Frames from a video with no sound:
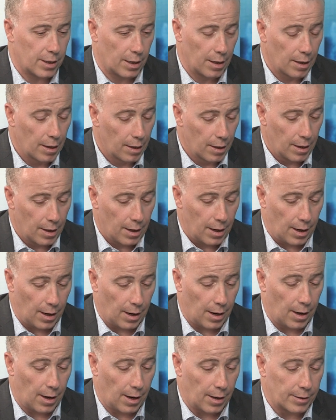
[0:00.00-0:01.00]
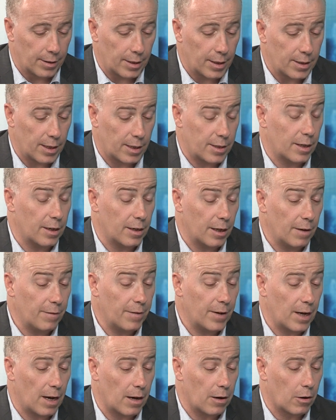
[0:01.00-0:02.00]
There is a
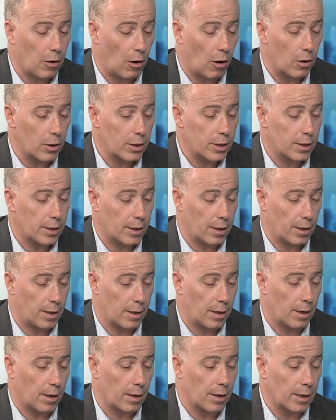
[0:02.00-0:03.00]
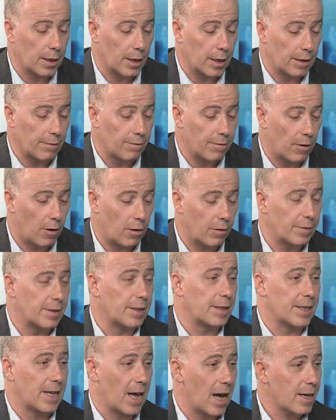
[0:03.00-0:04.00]
significant cost involved
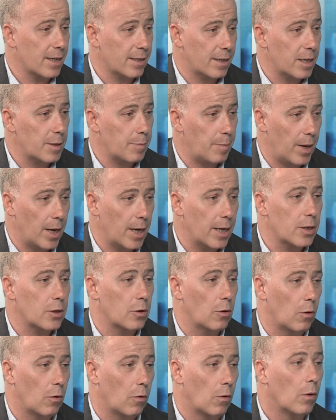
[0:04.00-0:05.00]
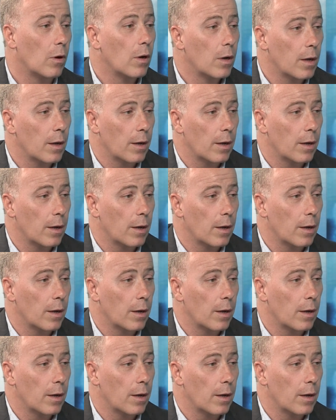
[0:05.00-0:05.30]
in the access space, so